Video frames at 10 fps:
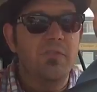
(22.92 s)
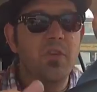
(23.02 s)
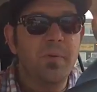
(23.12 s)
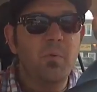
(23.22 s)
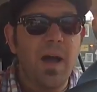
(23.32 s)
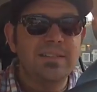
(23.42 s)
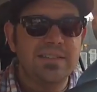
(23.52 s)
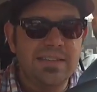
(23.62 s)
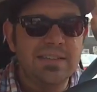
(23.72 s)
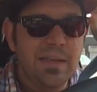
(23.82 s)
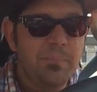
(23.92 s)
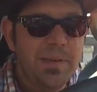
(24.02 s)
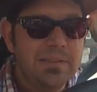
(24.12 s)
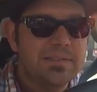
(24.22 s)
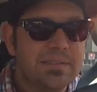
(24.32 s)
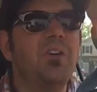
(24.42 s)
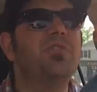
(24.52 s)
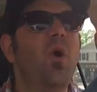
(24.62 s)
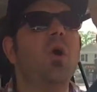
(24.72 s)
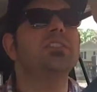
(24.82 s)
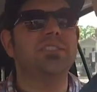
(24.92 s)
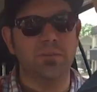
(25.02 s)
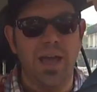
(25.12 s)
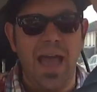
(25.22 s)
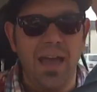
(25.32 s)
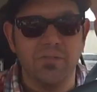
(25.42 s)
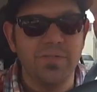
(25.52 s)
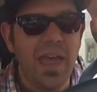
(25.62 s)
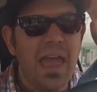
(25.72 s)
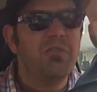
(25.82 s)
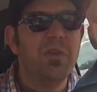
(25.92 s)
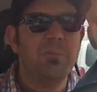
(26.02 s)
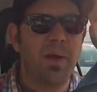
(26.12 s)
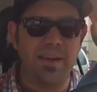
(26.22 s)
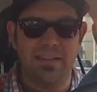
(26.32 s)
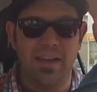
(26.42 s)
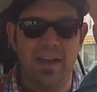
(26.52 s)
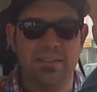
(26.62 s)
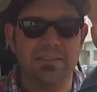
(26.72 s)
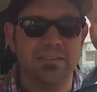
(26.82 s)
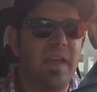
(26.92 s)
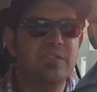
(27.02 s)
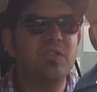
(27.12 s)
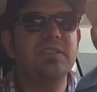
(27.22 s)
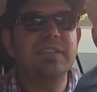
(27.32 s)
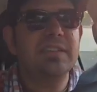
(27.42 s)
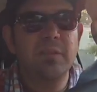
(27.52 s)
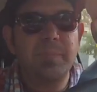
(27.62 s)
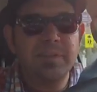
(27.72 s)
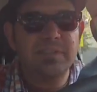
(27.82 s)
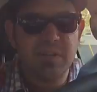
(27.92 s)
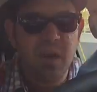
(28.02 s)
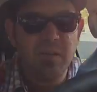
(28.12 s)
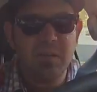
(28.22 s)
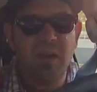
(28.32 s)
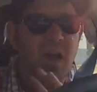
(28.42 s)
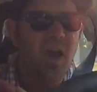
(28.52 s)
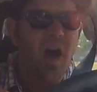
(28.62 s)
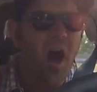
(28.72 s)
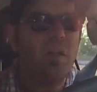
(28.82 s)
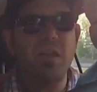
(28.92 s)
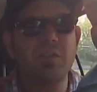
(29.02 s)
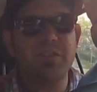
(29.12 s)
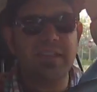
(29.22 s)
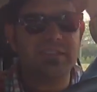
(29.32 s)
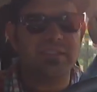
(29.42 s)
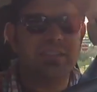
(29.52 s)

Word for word: have you been watching the Olympics? Of course you have. Everybody does. As soon as the Olympics start, all other things